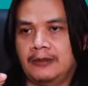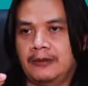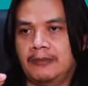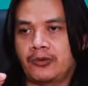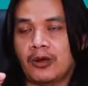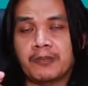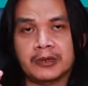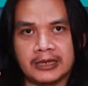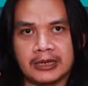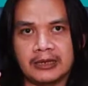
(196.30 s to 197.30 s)

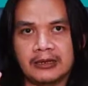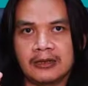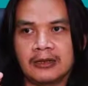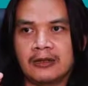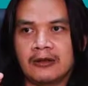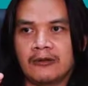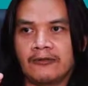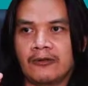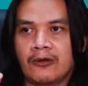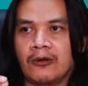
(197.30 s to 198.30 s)
property
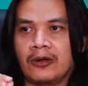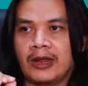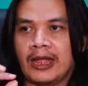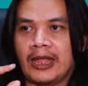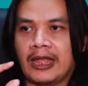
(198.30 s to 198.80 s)
for